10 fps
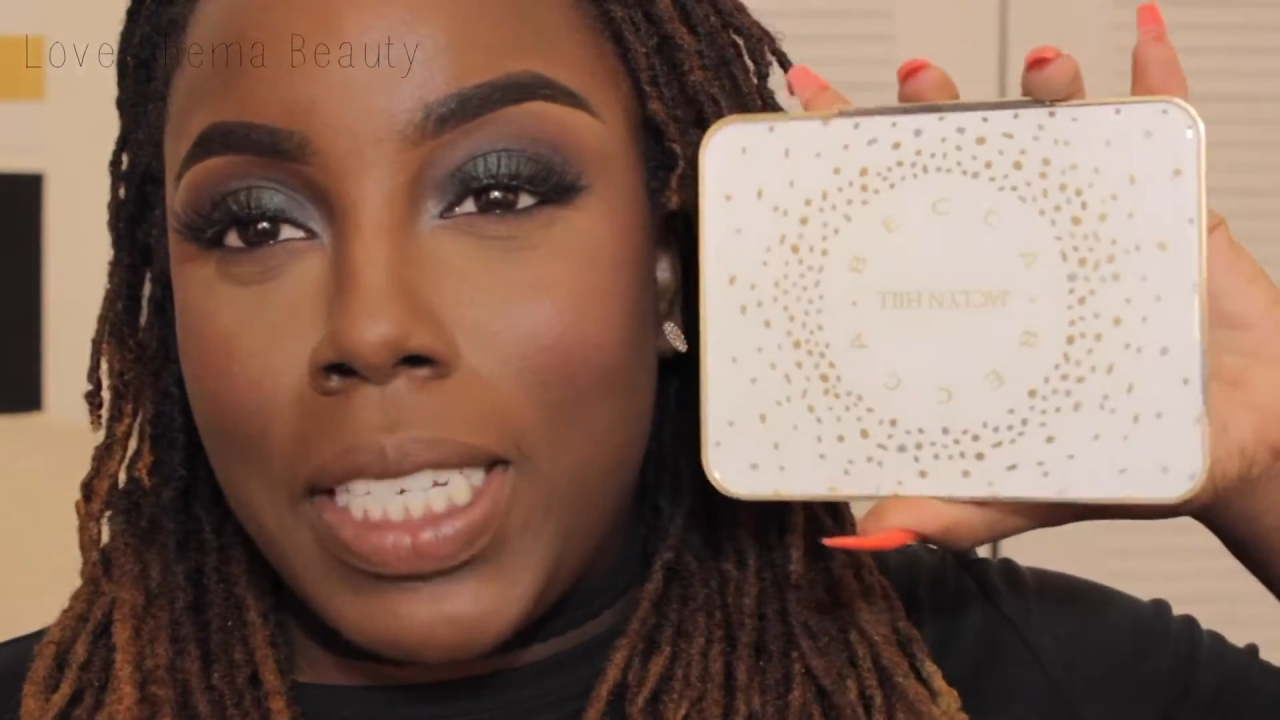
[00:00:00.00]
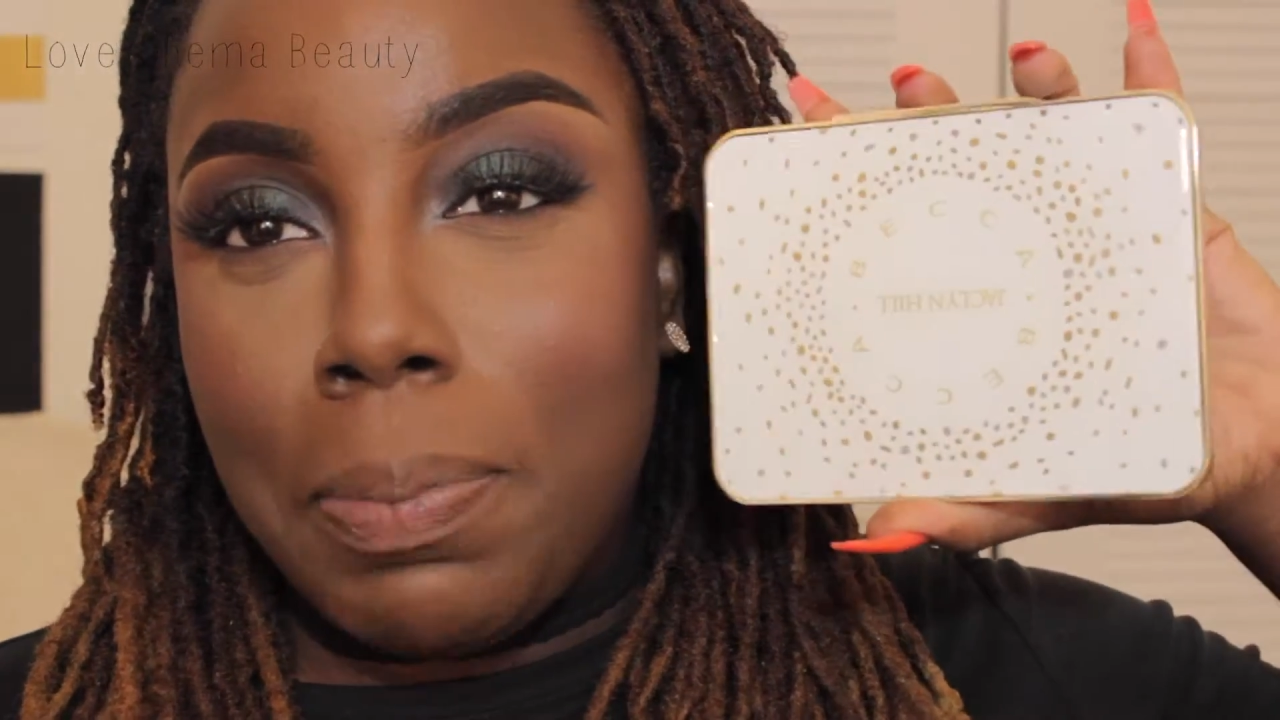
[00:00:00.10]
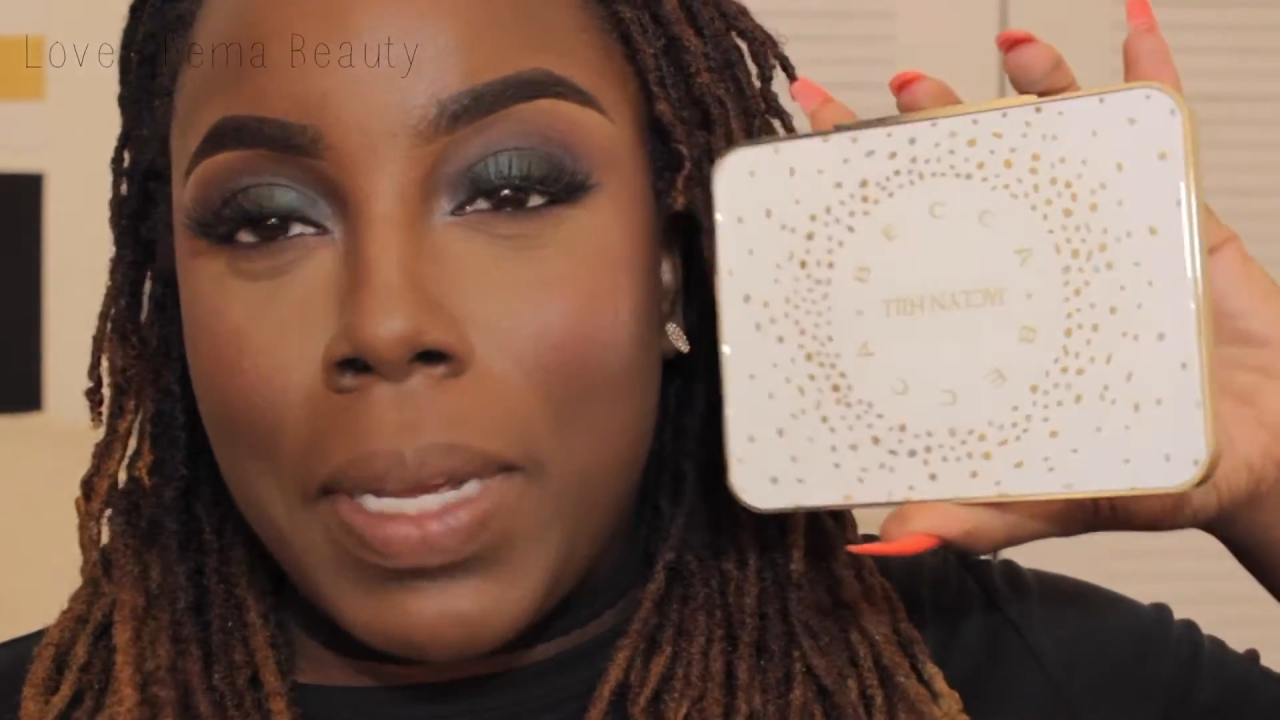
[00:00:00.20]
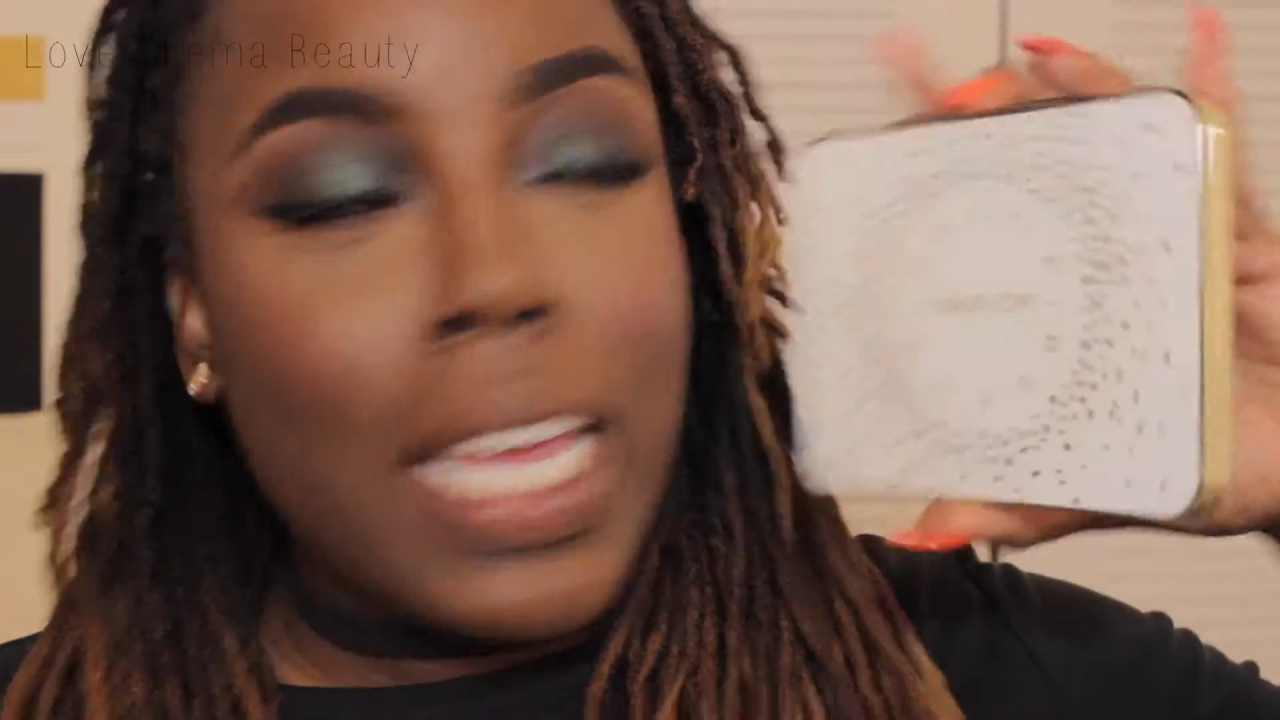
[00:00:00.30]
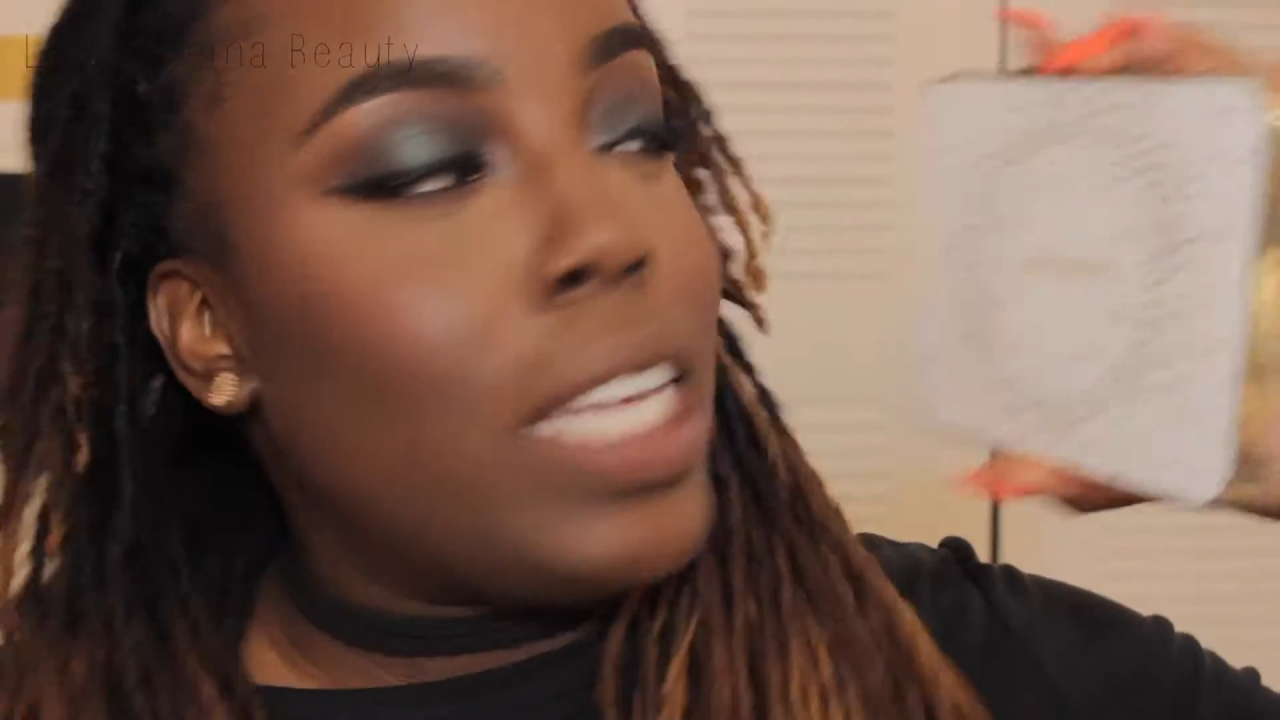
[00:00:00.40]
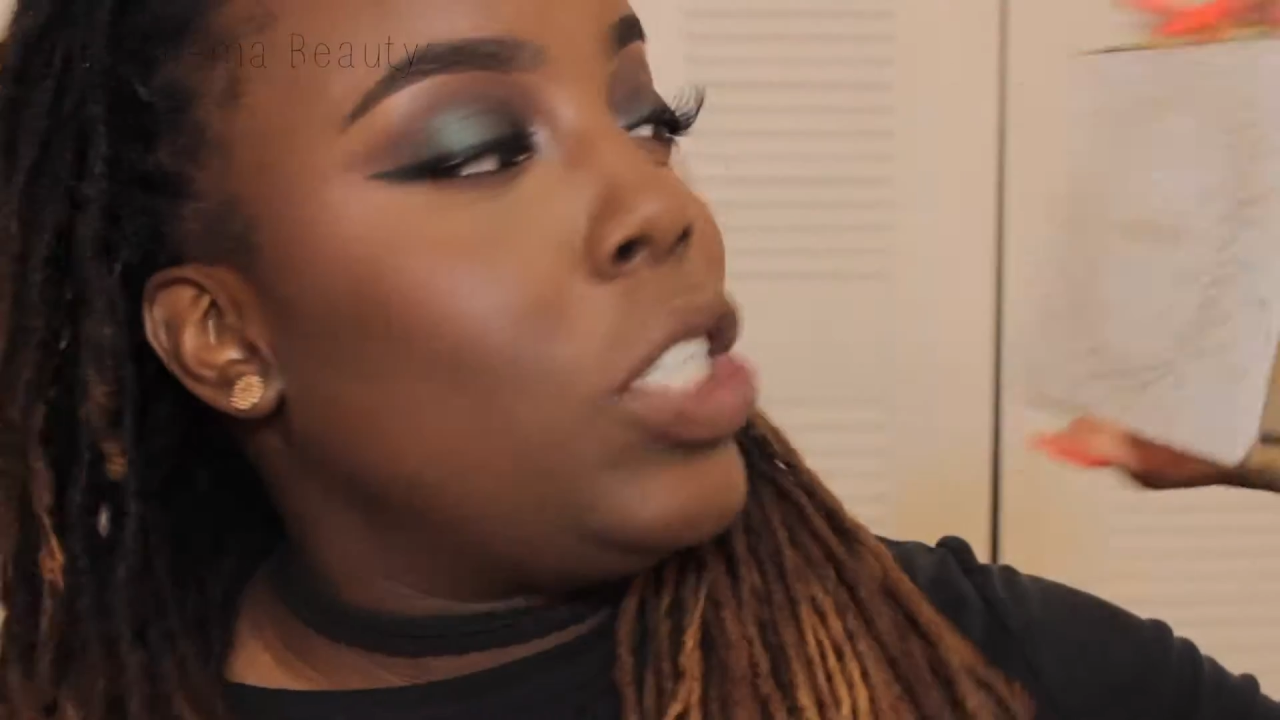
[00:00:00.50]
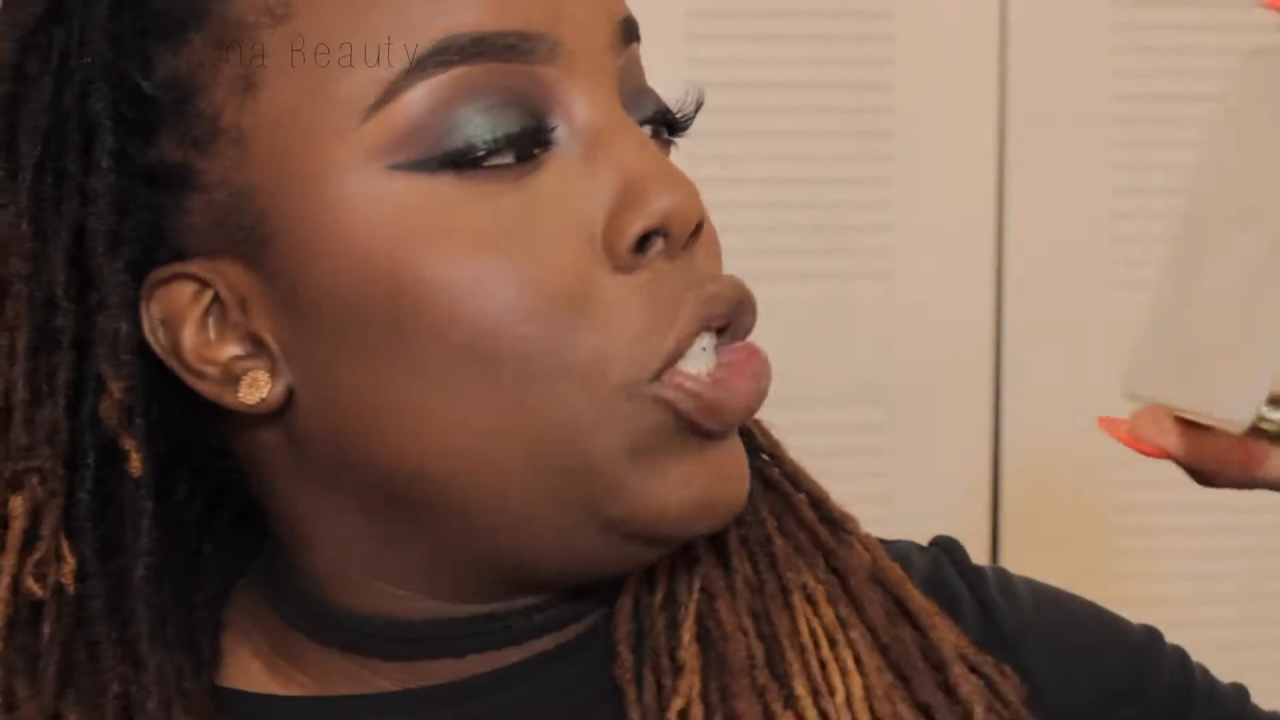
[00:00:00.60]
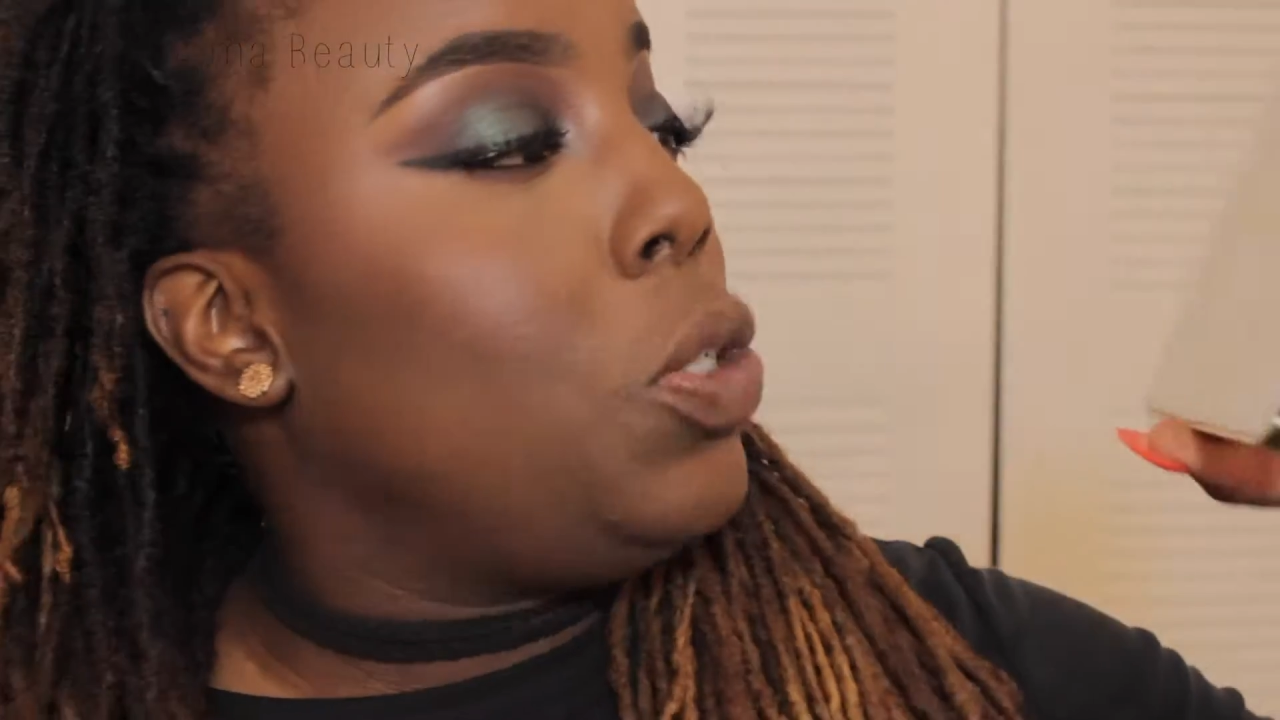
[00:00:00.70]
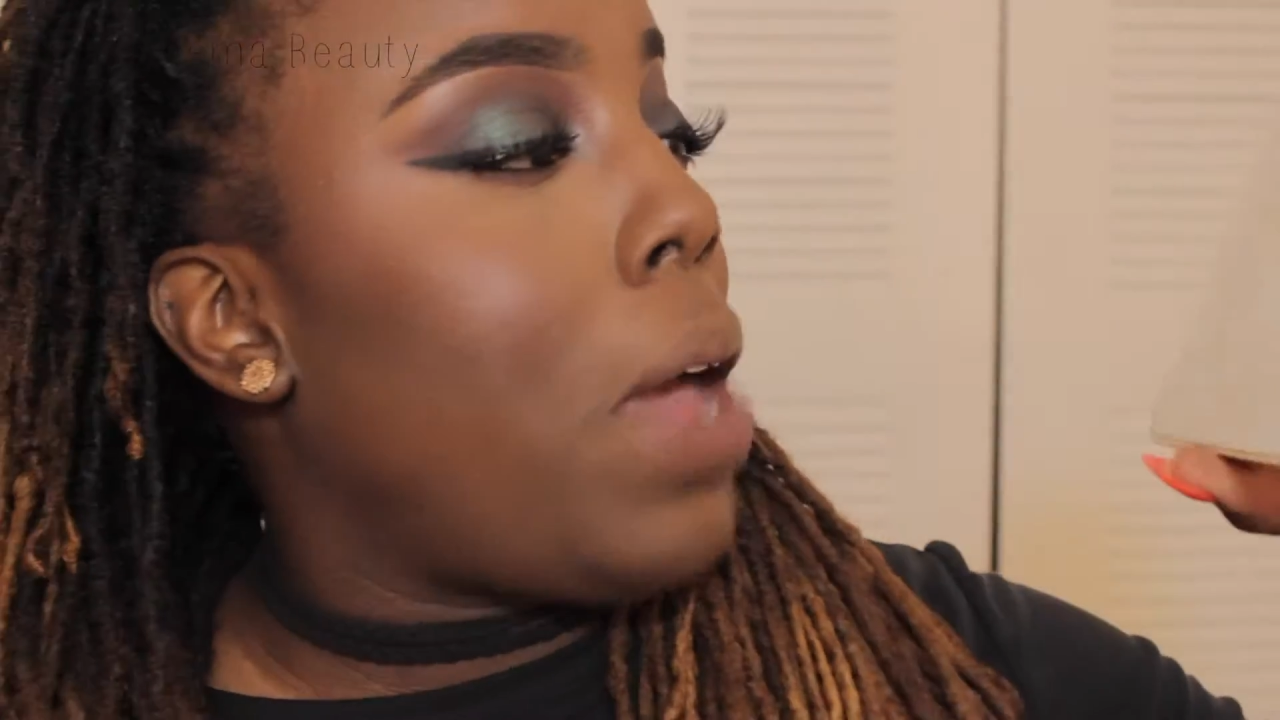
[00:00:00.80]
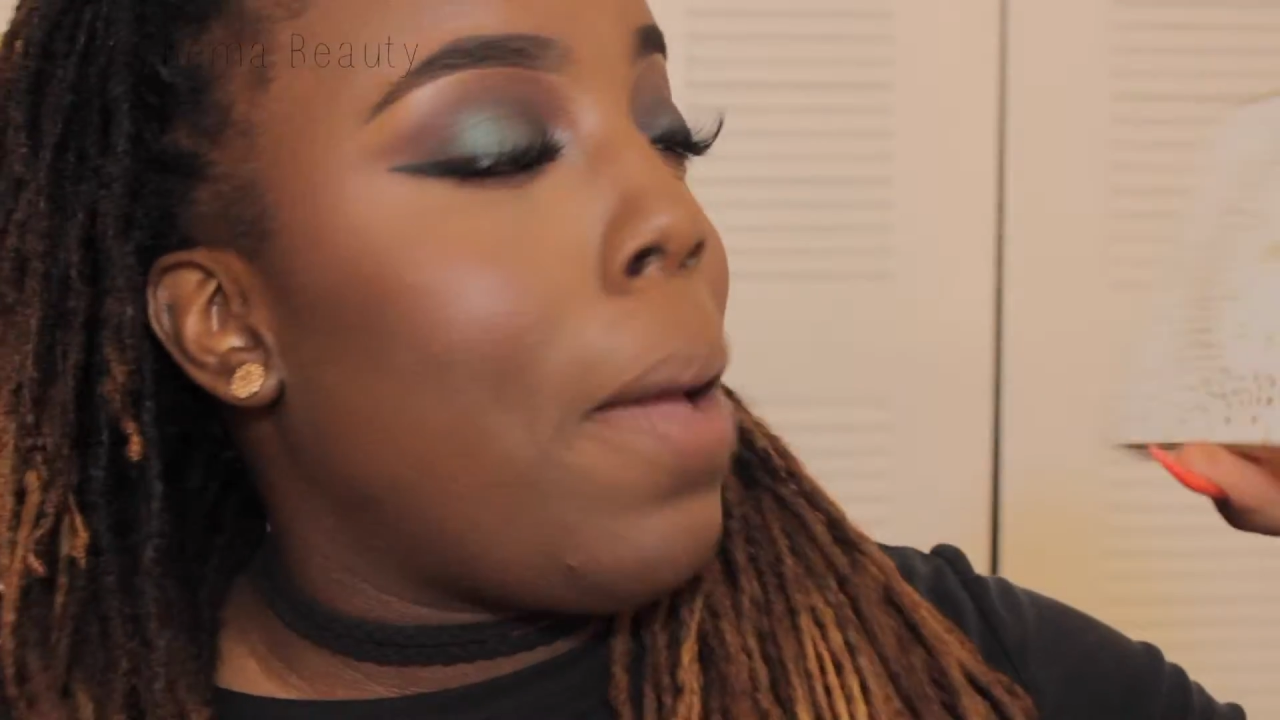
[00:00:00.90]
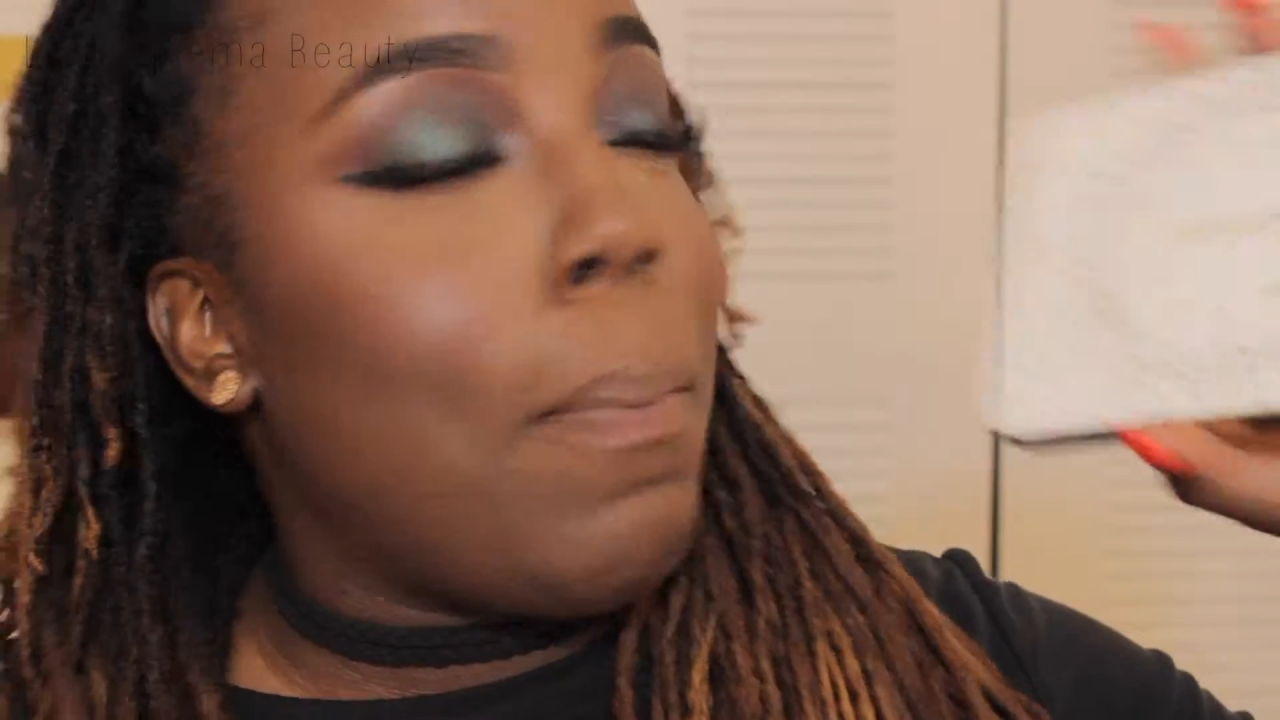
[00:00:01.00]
dipping into my